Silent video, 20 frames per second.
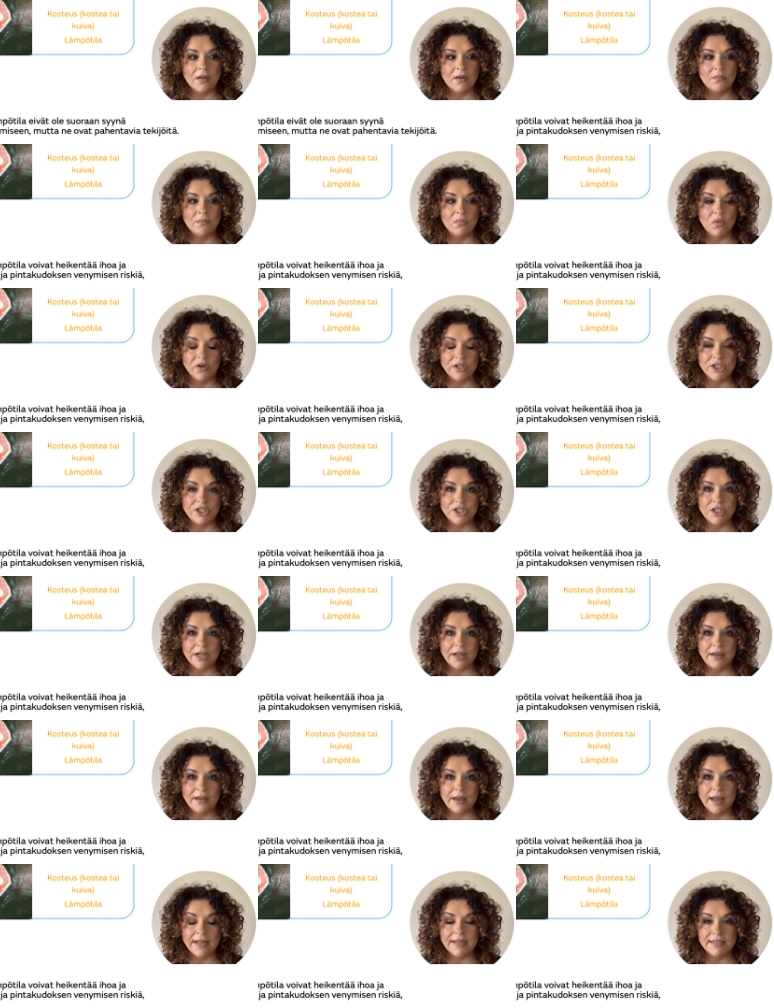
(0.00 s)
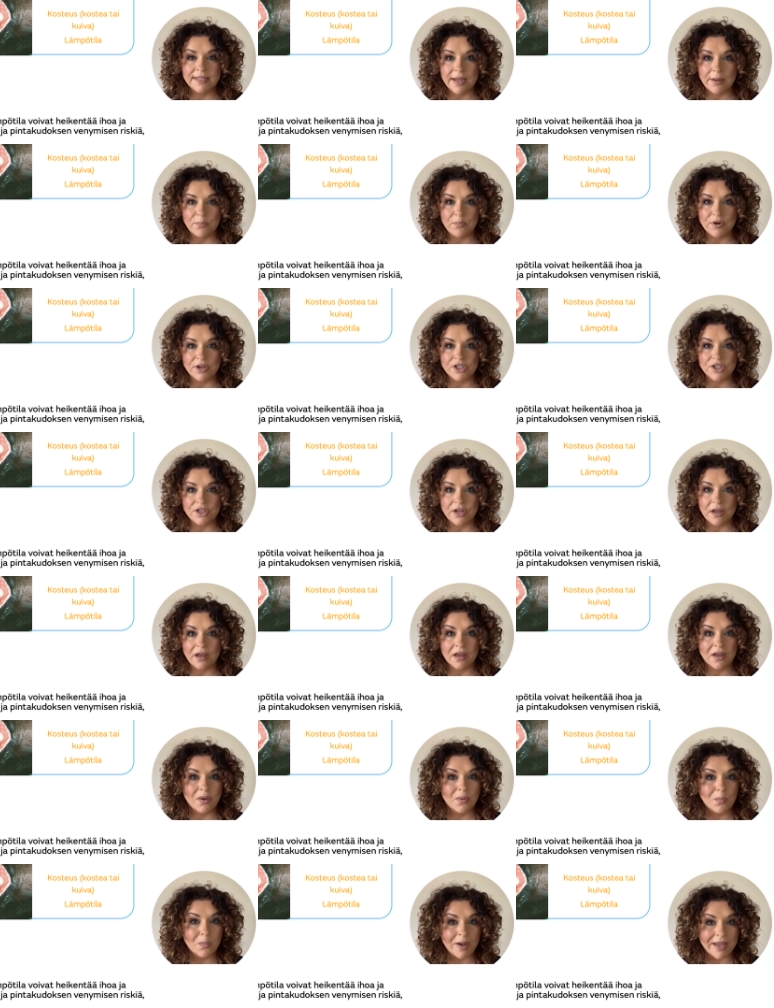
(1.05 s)
Moisture and temperature
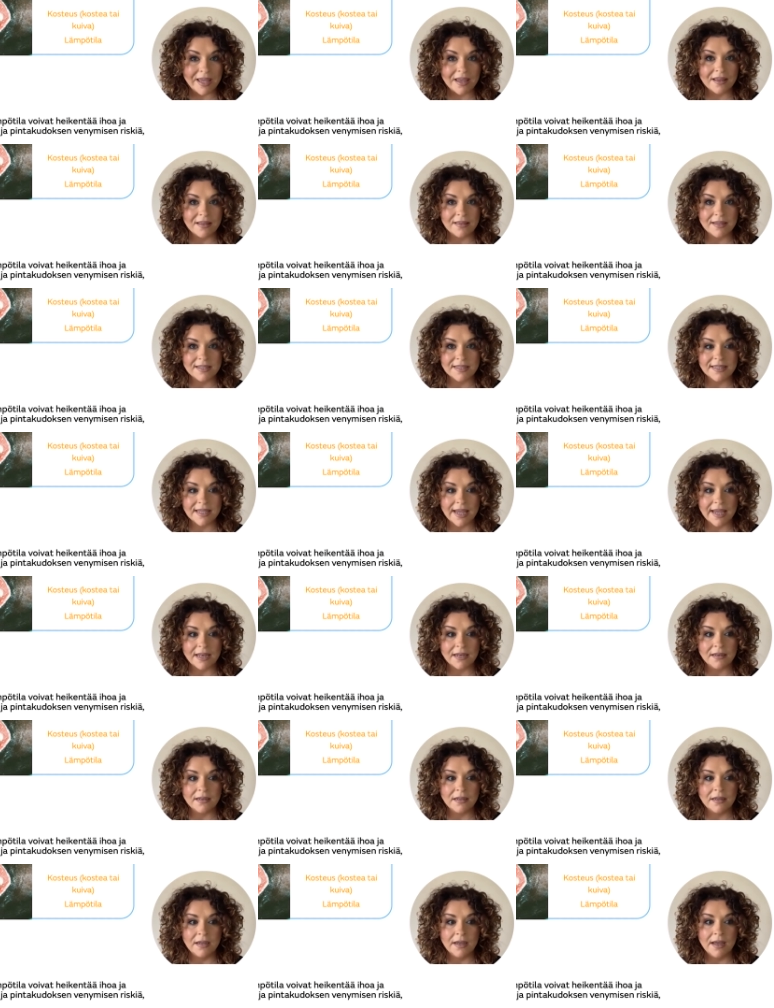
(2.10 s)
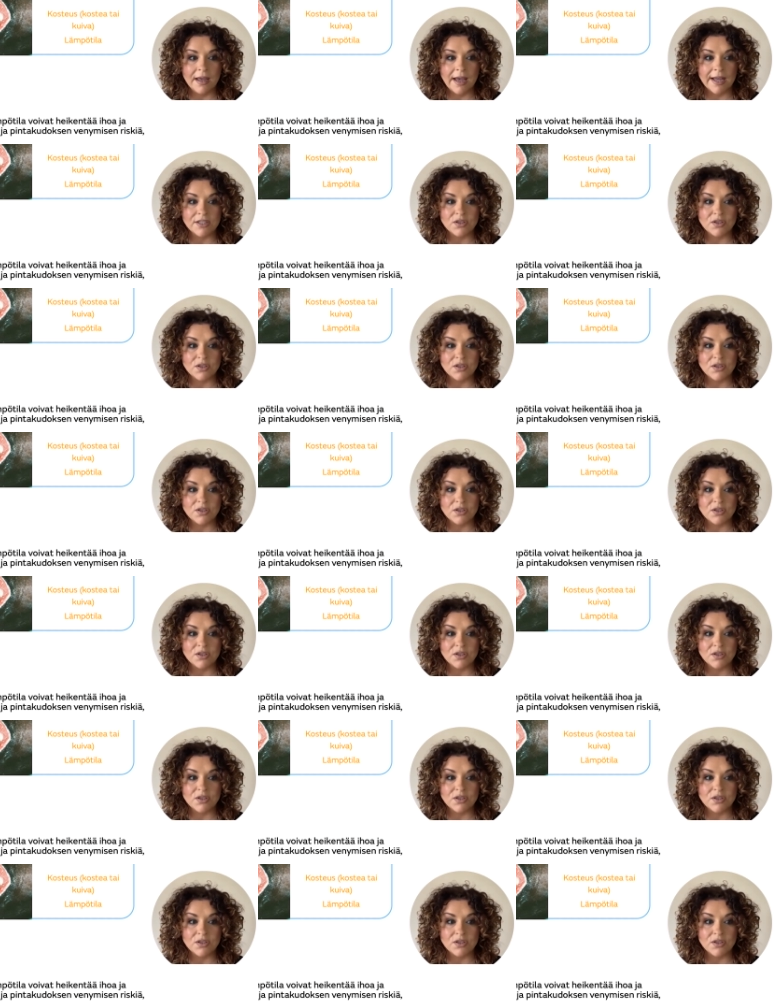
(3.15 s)
can weaken the skin and